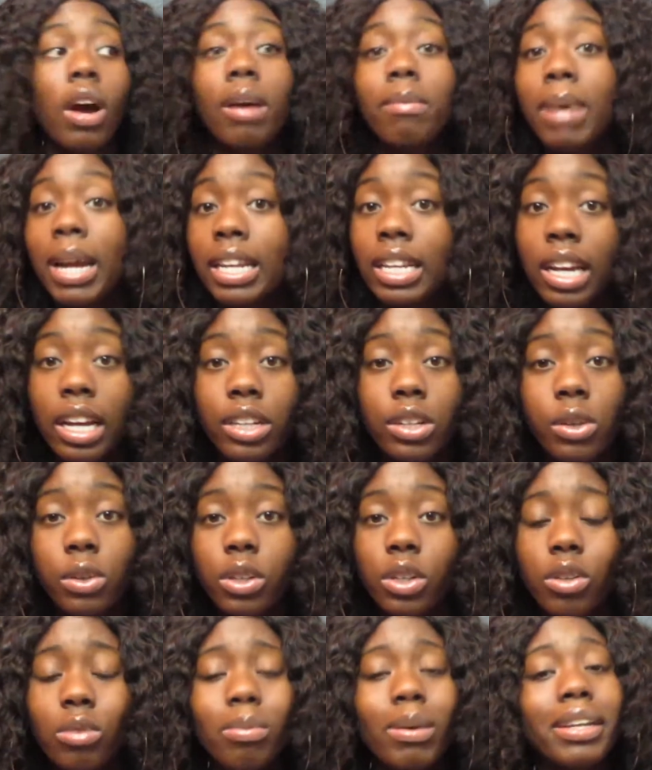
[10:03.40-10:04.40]
I might not know
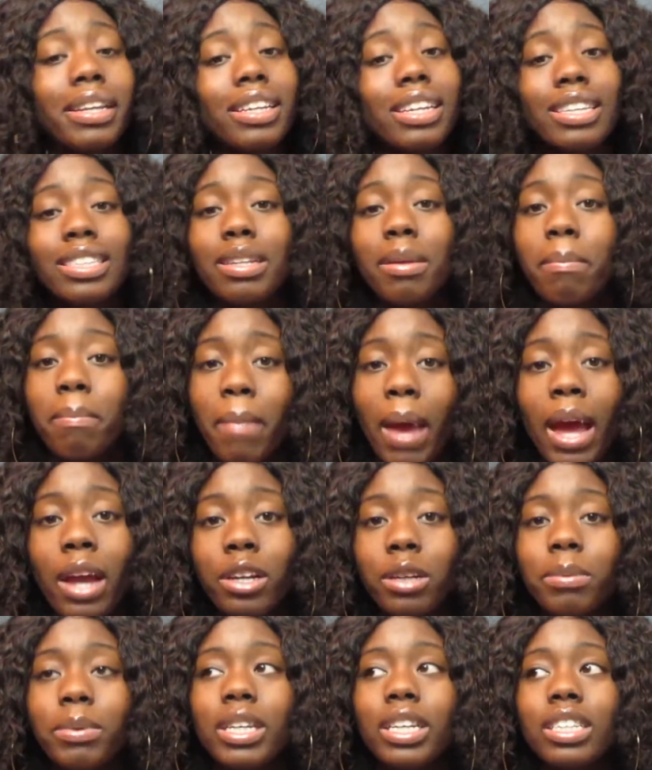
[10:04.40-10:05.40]
you, but it doesn't
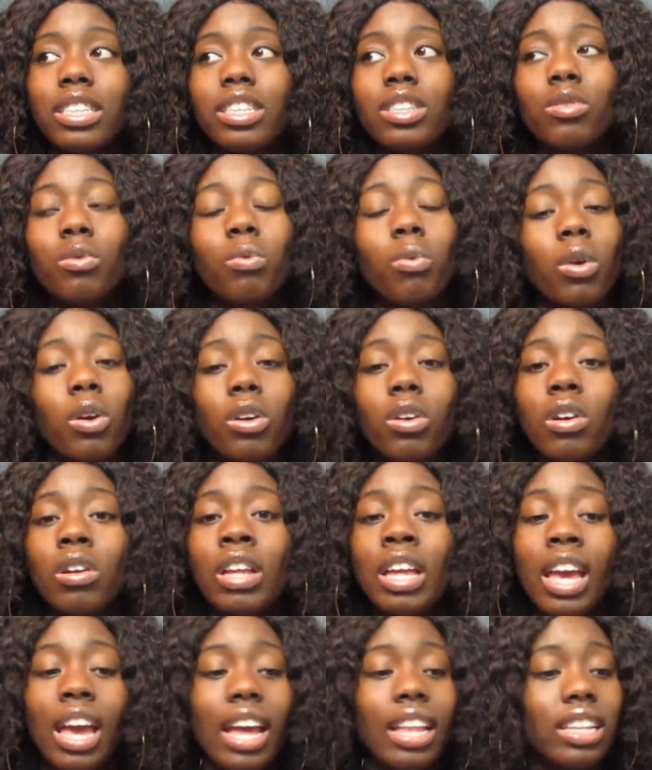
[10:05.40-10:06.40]
matter, because this world
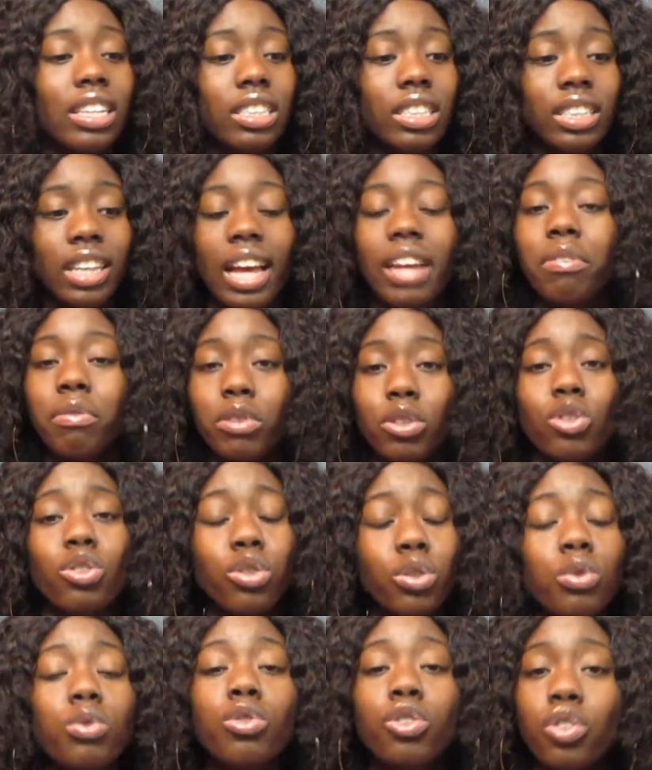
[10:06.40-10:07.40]
and this life is
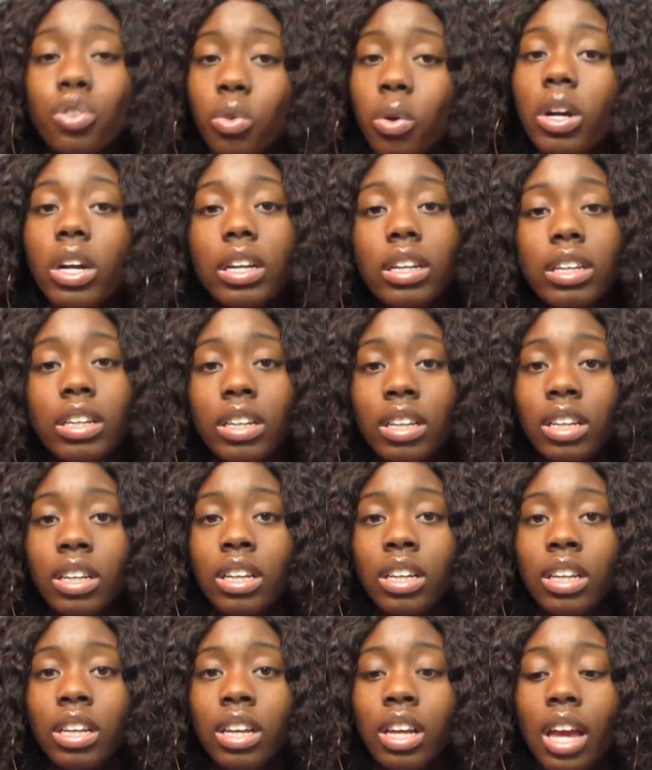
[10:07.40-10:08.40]
too short.
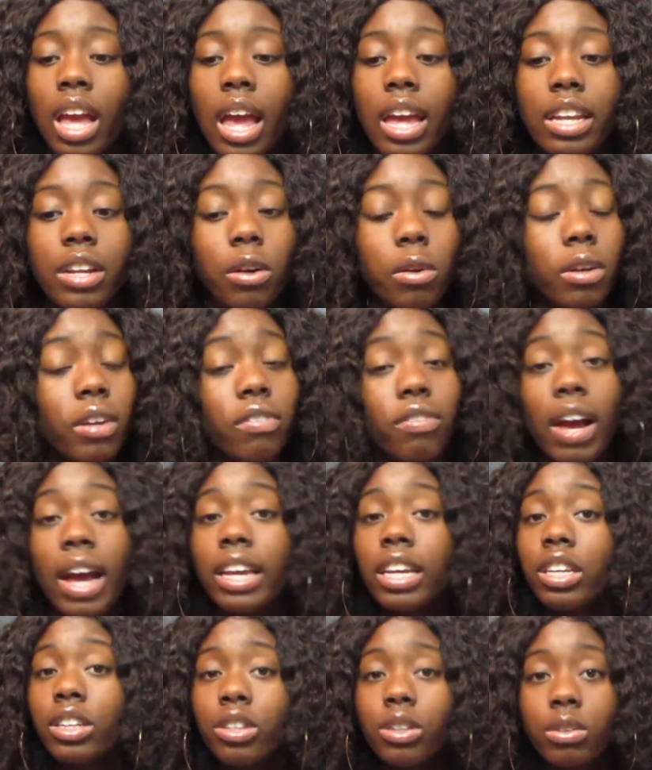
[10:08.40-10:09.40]
And no, if I
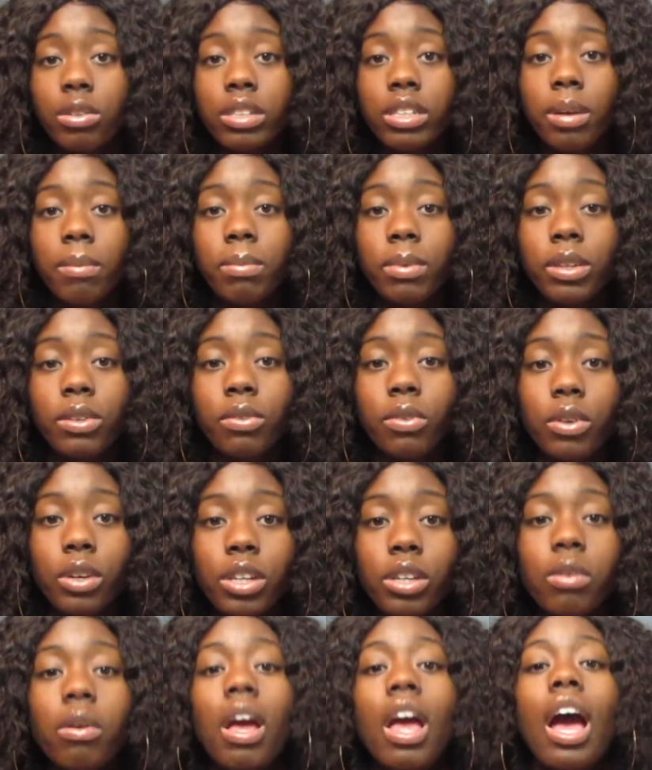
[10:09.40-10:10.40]
can do something for
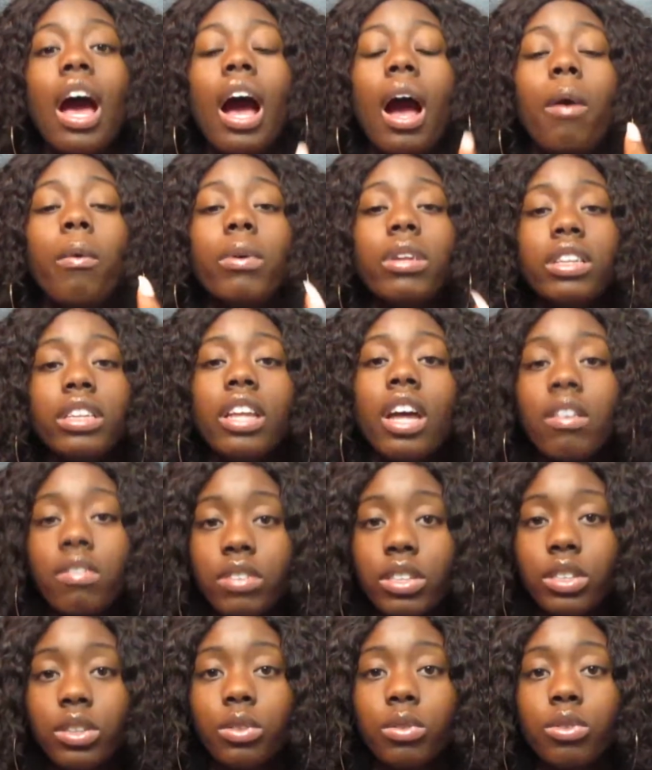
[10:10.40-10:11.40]
you, I would
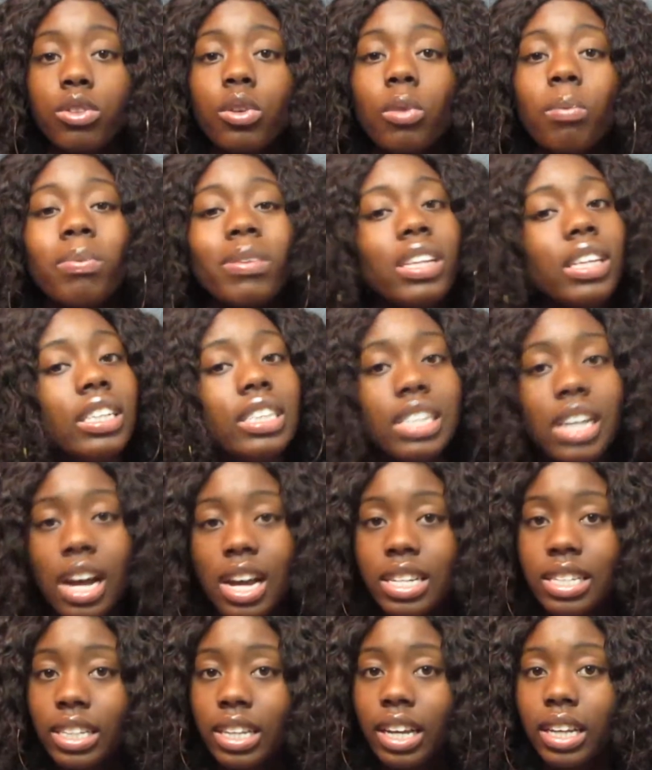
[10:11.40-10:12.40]
love to. So please
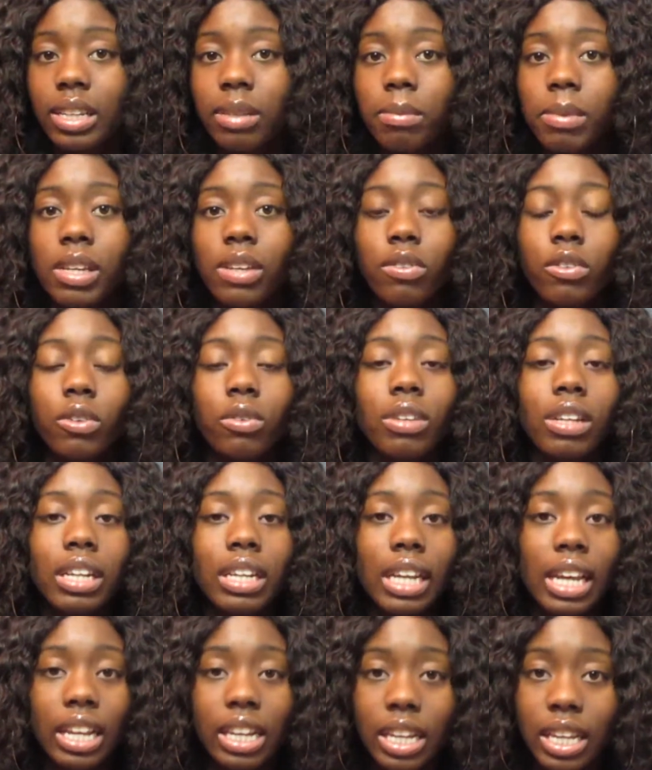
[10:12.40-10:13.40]
contact me if you need
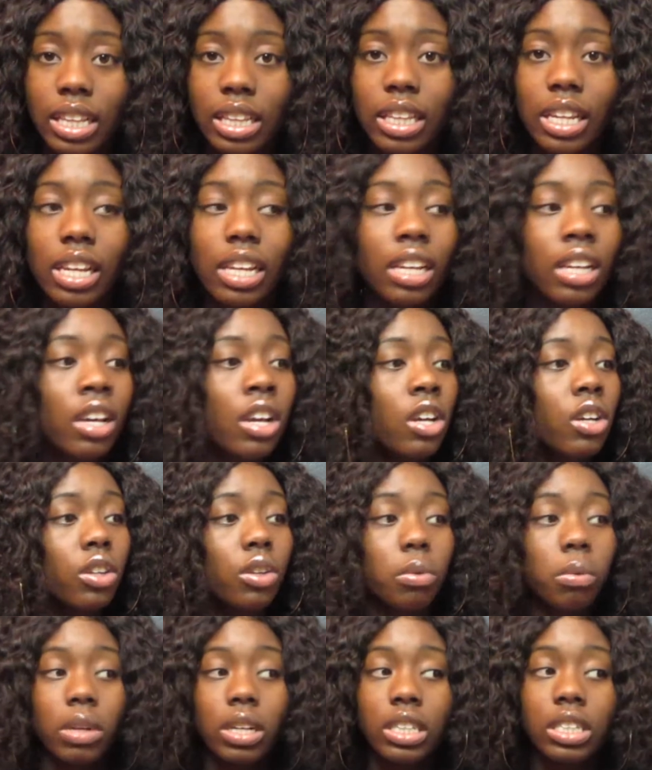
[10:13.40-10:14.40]
anything,
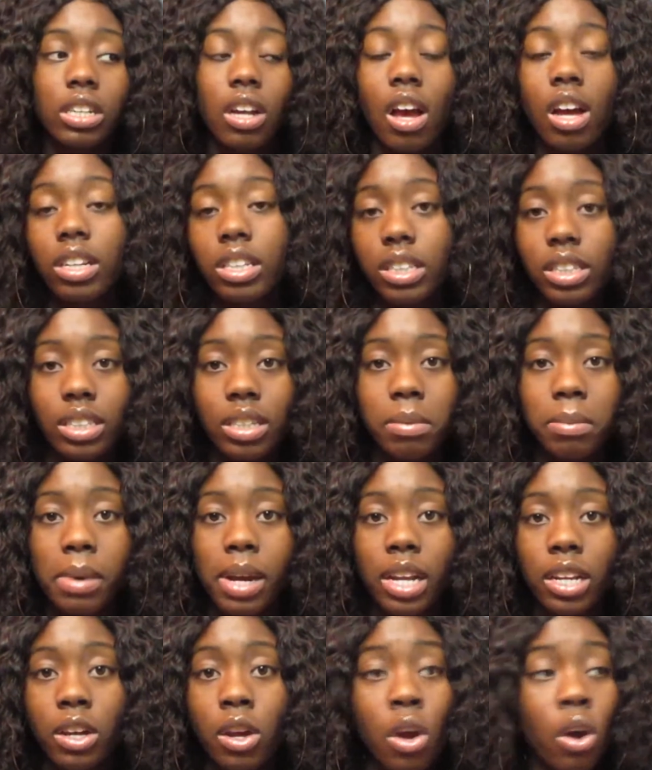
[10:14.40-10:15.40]
you want to talk to
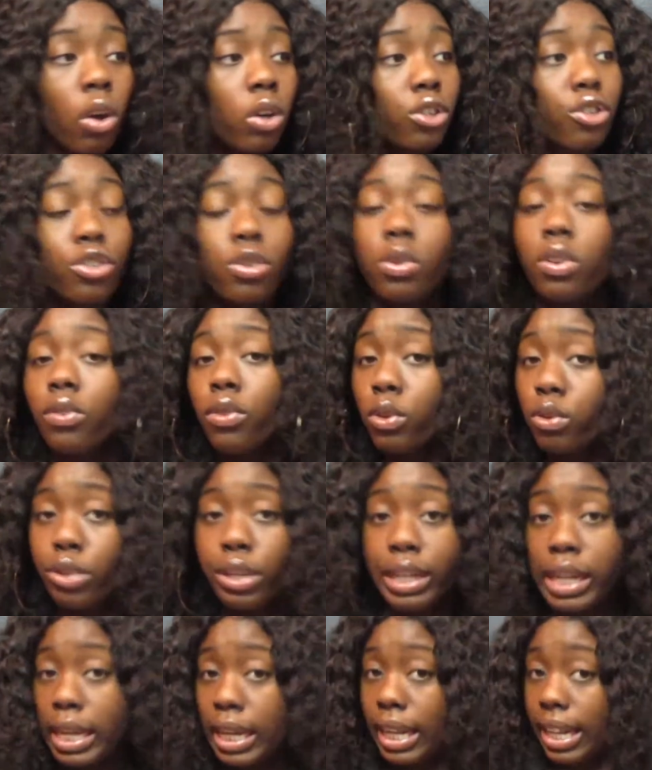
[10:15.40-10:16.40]
somebody, or shoot, if you
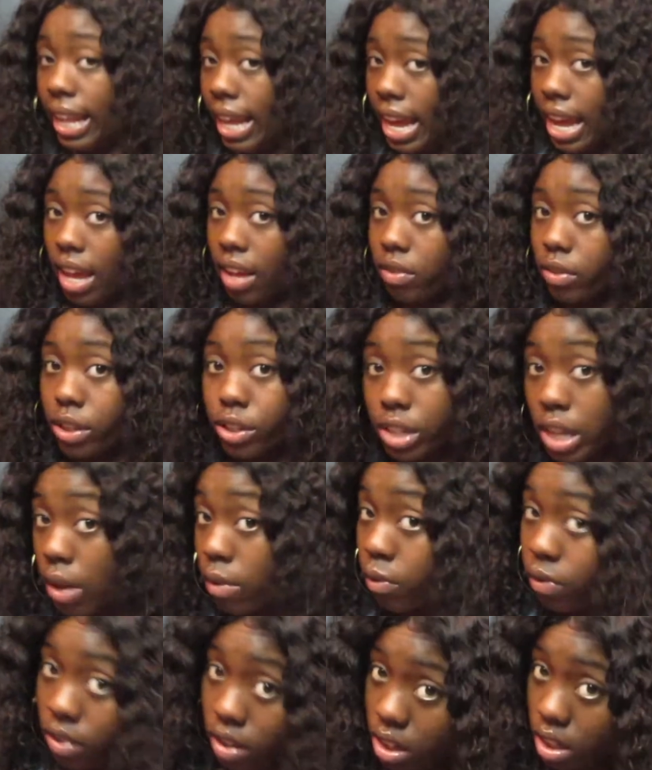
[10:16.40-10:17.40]
just need a laugh, because I'm
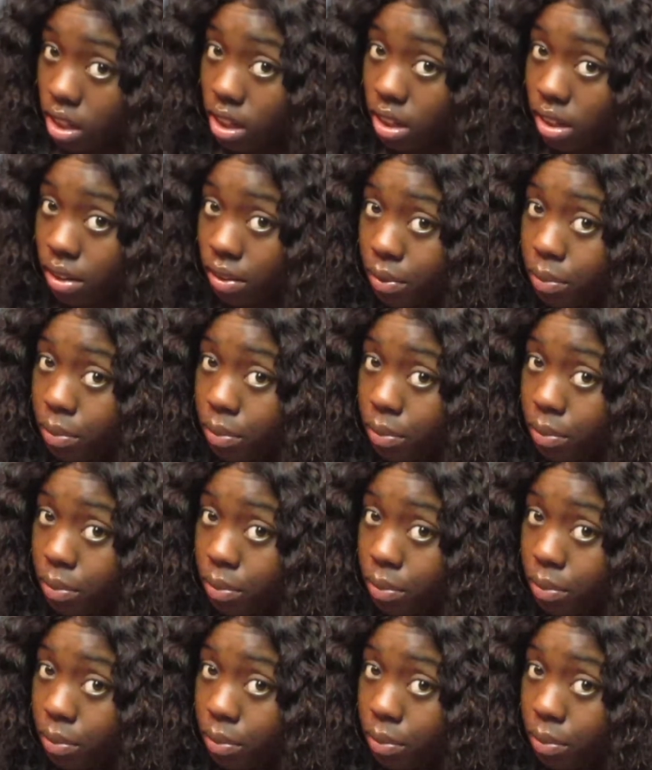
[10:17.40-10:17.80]
funny.